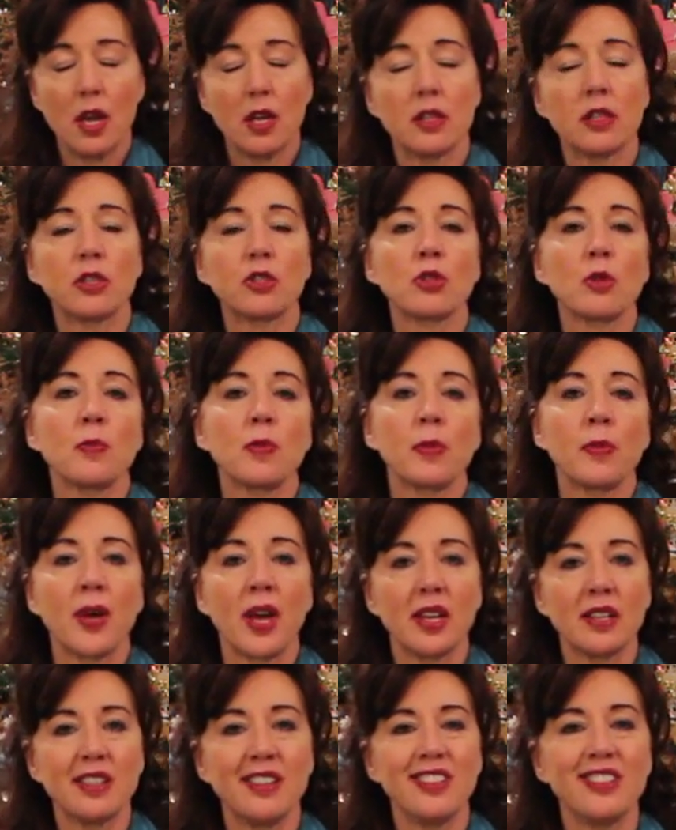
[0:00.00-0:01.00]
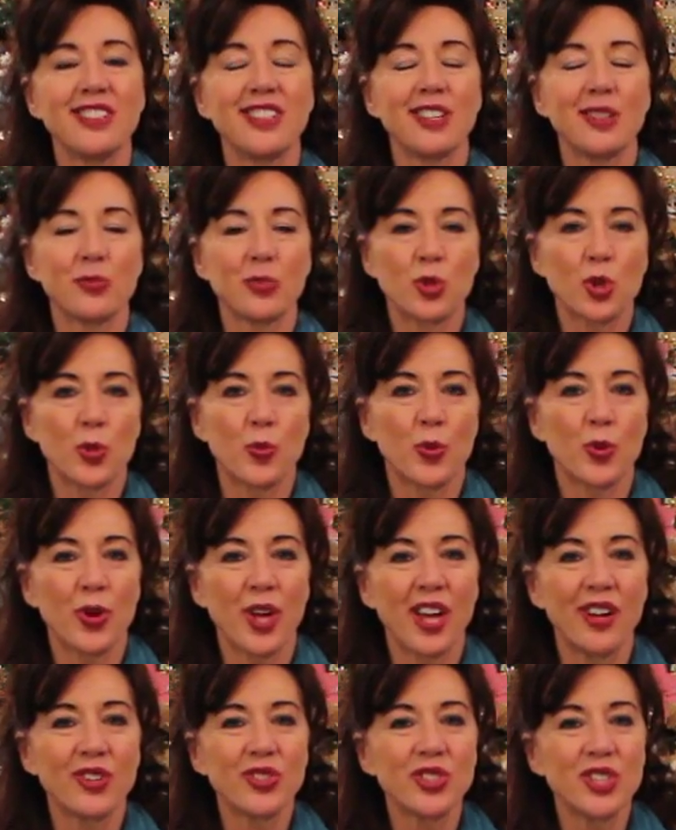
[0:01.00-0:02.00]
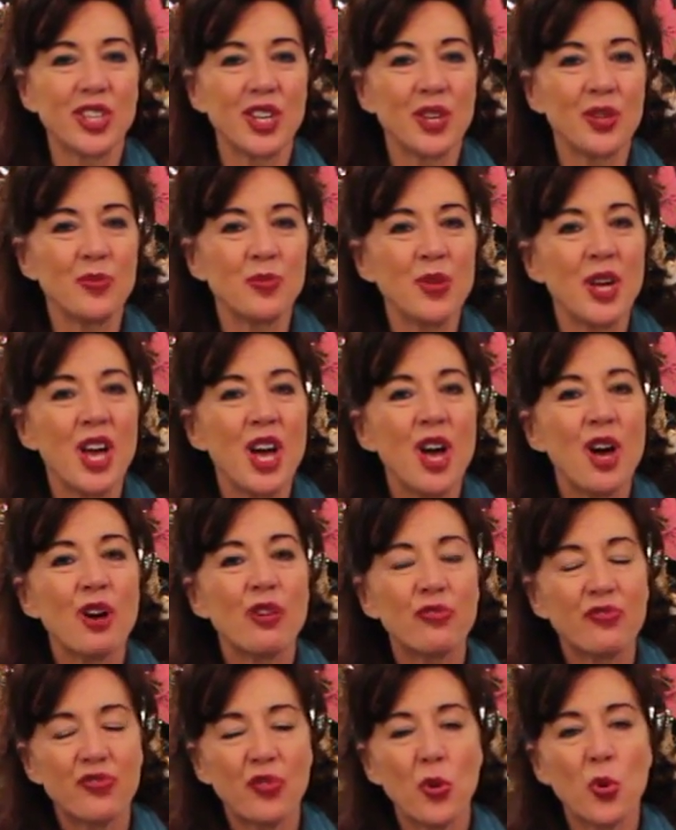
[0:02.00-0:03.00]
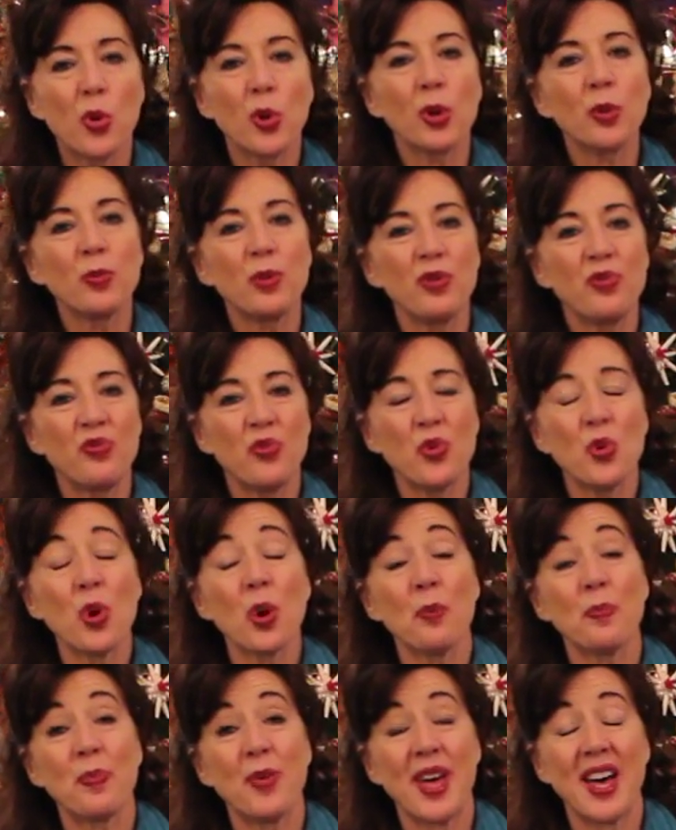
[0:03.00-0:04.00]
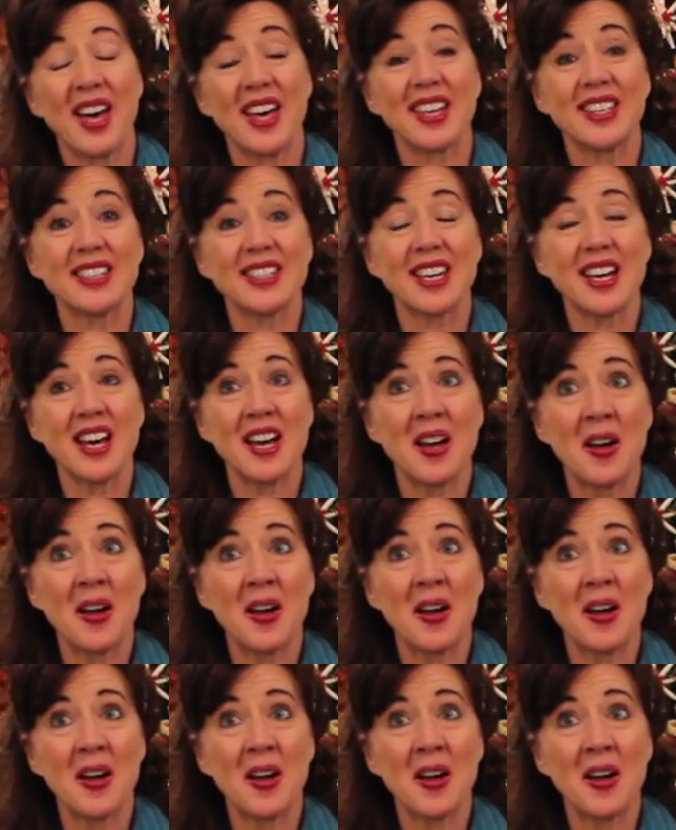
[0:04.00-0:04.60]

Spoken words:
The triple magnesium, triple calcium, 4 before bed.